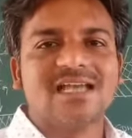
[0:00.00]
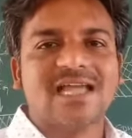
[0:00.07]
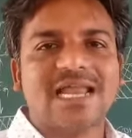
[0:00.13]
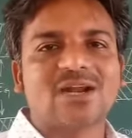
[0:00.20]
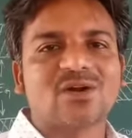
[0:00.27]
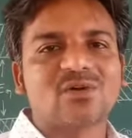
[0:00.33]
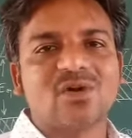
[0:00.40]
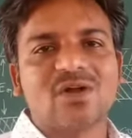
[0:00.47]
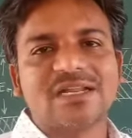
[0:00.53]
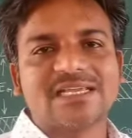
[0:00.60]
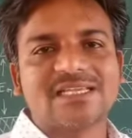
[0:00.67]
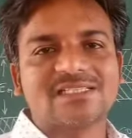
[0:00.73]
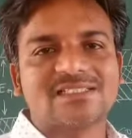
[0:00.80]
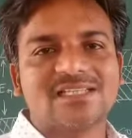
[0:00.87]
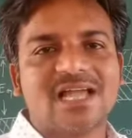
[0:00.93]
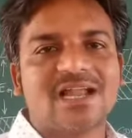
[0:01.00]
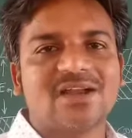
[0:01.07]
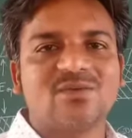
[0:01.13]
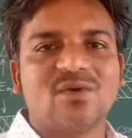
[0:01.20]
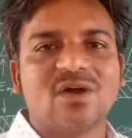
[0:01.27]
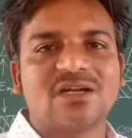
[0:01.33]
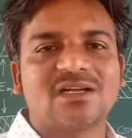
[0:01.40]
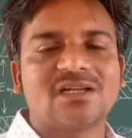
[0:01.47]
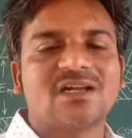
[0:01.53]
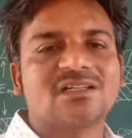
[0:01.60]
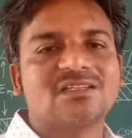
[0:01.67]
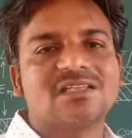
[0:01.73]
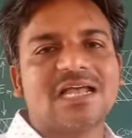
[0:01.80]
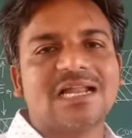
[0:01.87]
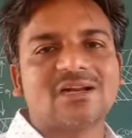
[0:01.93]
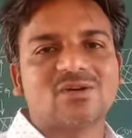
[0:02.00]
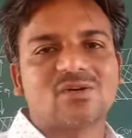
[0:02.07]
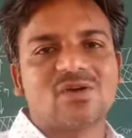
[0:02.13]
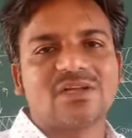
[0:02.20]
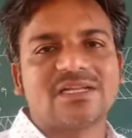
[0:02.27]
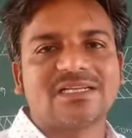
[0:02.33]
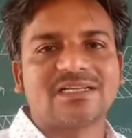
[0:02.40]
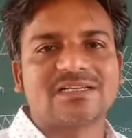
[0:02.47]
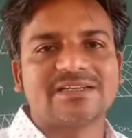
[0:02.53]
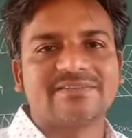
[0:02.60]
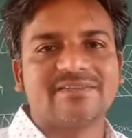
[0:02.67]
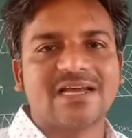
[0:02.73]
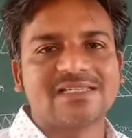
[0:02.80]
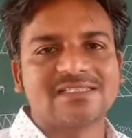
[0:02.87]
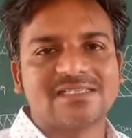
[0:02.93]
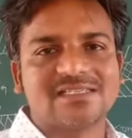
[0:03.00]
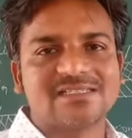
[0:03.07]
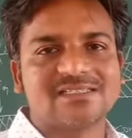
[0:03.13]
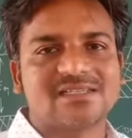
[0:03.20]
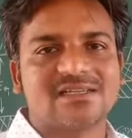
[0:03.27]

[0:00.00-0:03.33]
electronics and what are the electronic devices